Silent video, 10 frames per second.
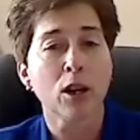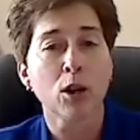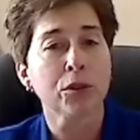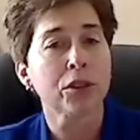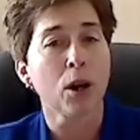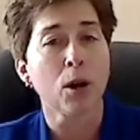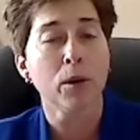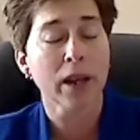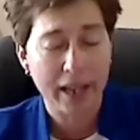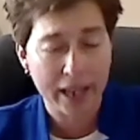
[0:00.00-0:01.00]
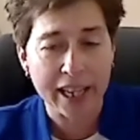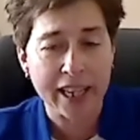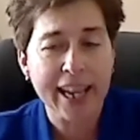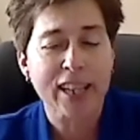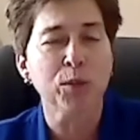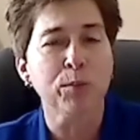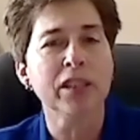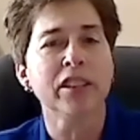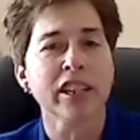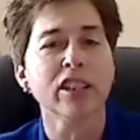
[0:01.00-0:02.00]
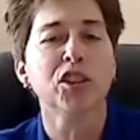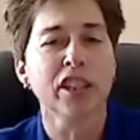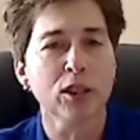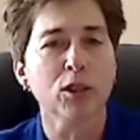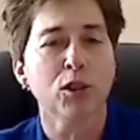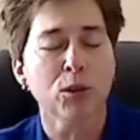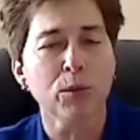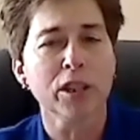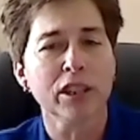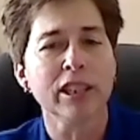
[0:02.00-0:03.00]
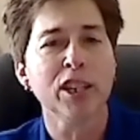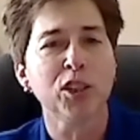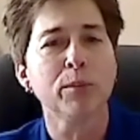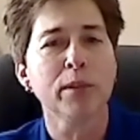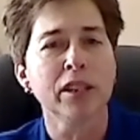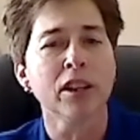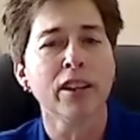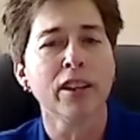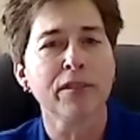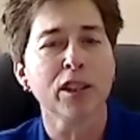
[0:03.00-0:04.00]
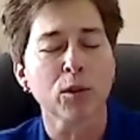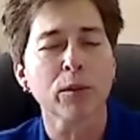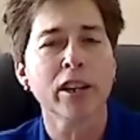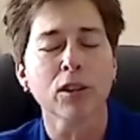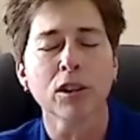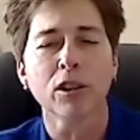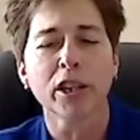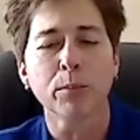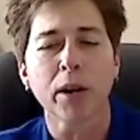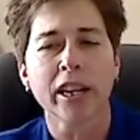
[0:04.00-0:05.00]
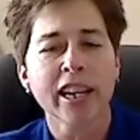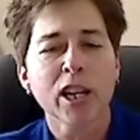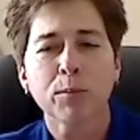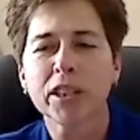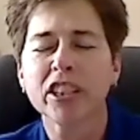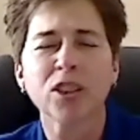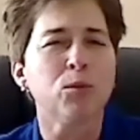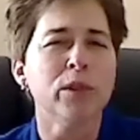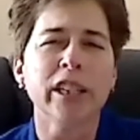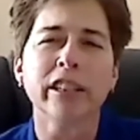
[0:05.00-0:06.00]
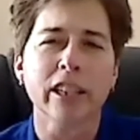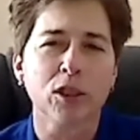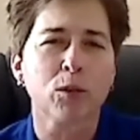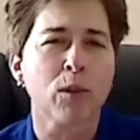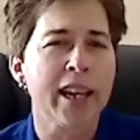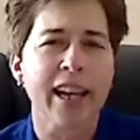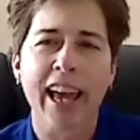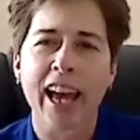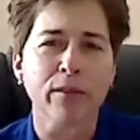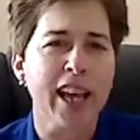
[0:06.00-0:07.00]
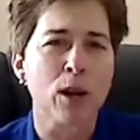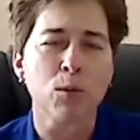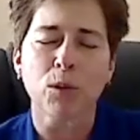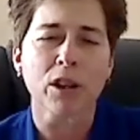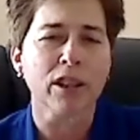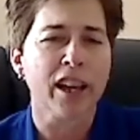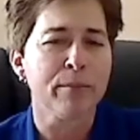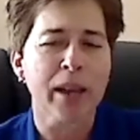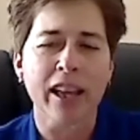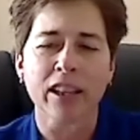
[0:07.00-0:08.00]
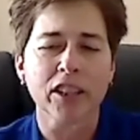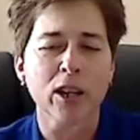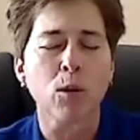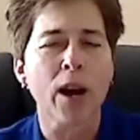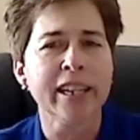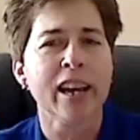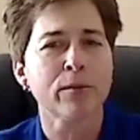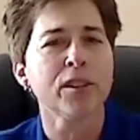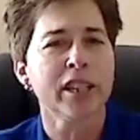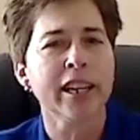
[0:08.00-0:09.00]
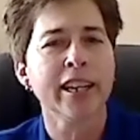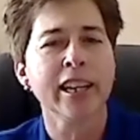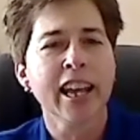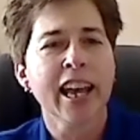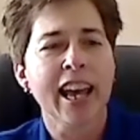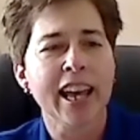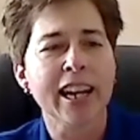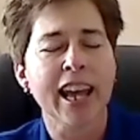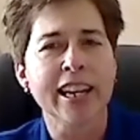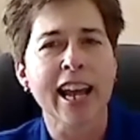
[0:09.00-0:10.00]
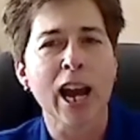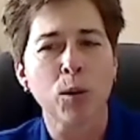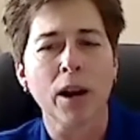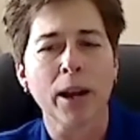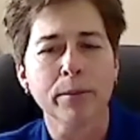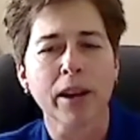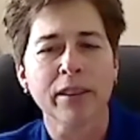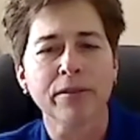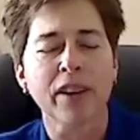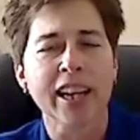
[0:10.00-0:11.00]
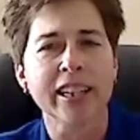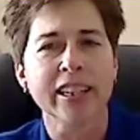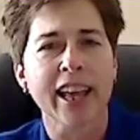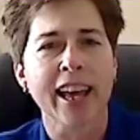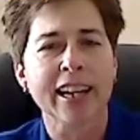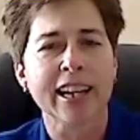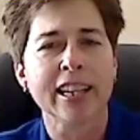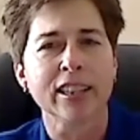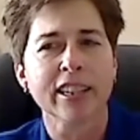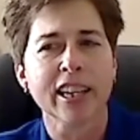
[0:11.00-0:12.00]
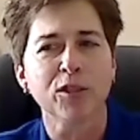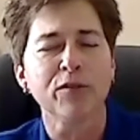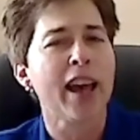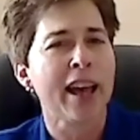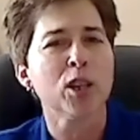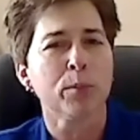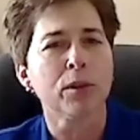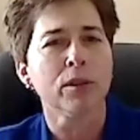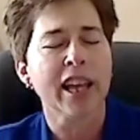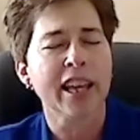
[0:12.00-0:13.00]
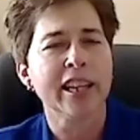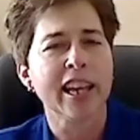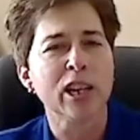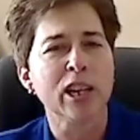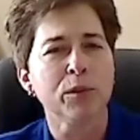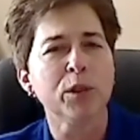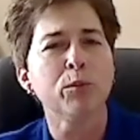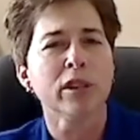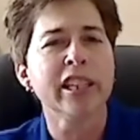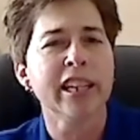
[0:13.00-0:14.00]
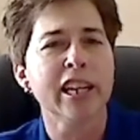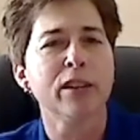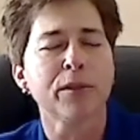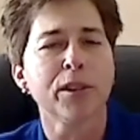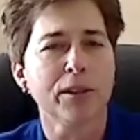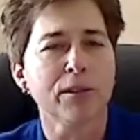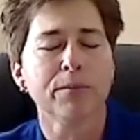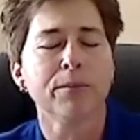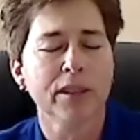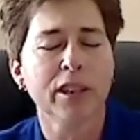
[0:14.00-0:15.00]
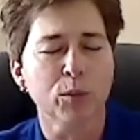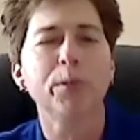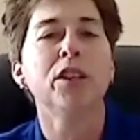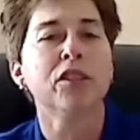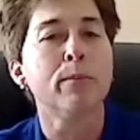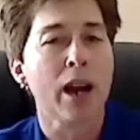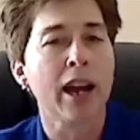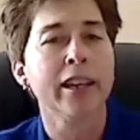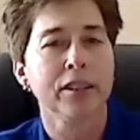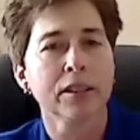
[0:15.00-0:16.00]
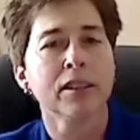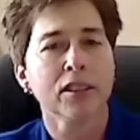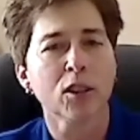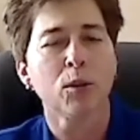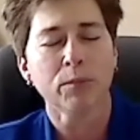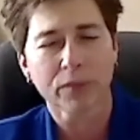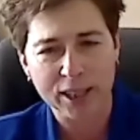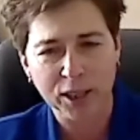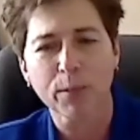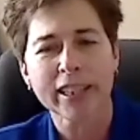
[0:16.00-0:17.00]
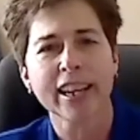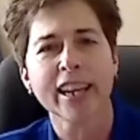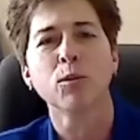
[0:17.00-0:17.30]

So yes, be diligent, do what needs to be done for the greater good, but just really try to have that work-life balance. I never did. And now I'm finding that it's valuable, and you really need it for your peace of mind. So that's my take.